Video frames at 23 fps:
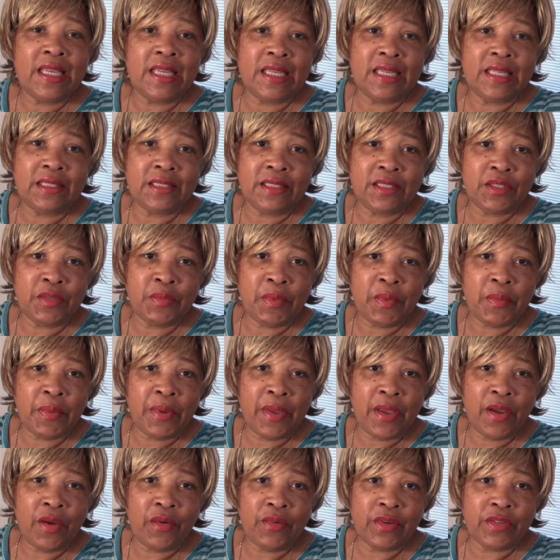easy to
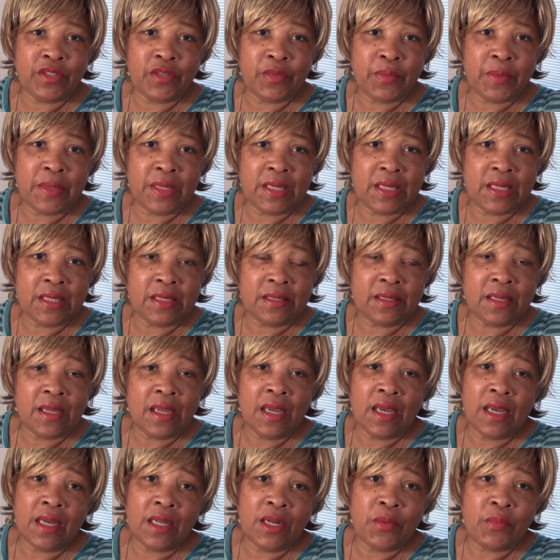prepare recipes,
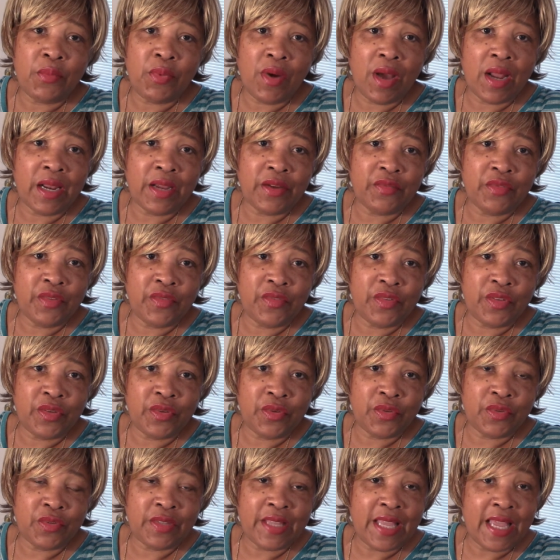other product
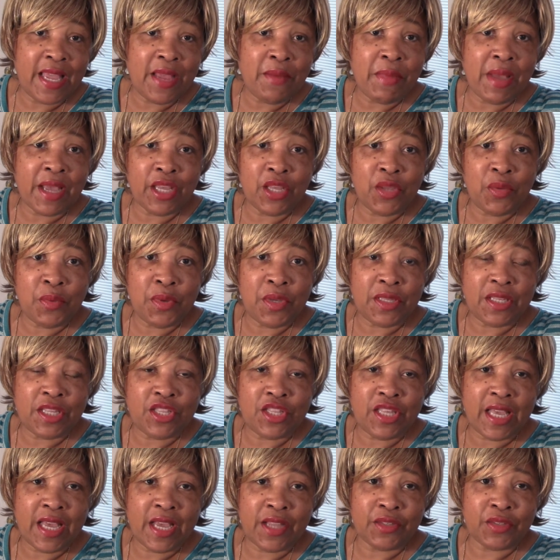reviews, and my community
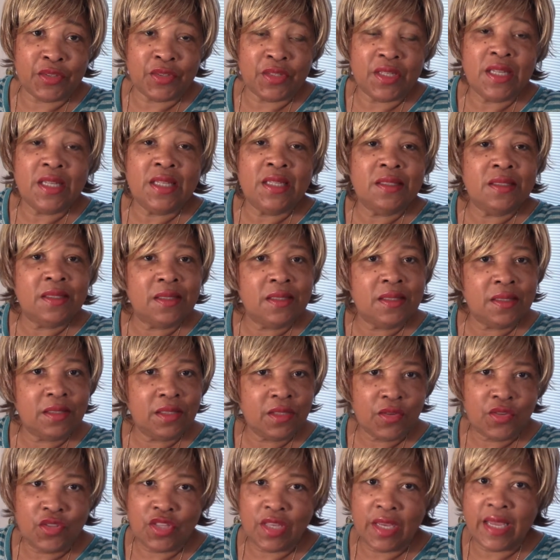channel. So let's
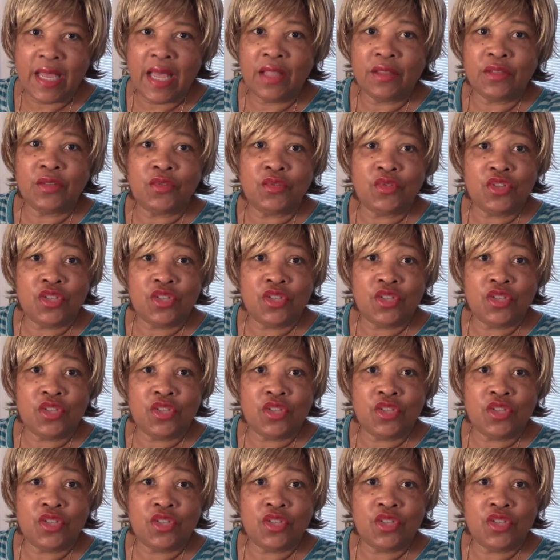go check out those